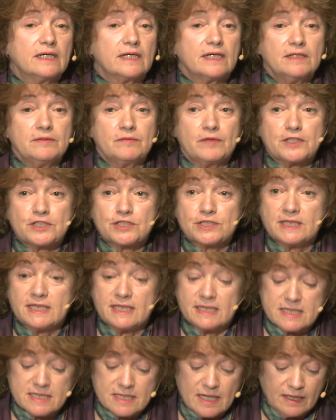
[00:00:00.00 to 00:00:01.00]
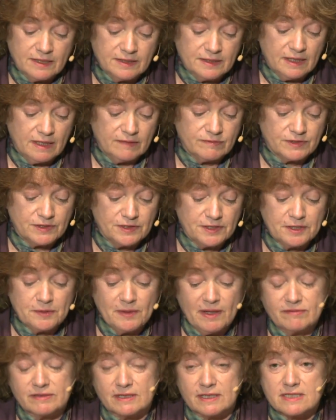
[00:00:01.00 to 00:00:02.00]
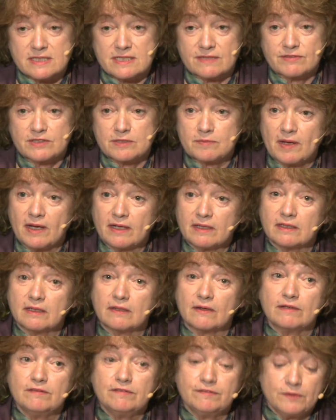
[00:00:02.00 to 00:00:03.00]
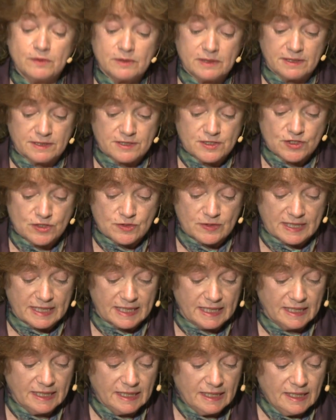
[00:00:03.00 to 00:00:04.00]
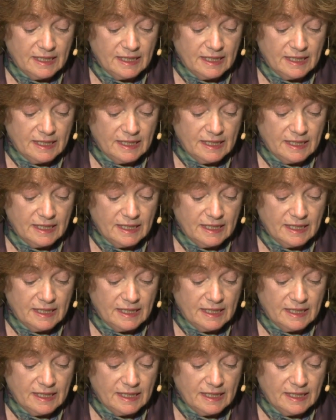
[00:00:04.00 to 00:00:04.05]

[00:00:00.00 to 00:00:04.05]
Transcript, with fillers: in which she has uncovered new evidence of tobacco and food industry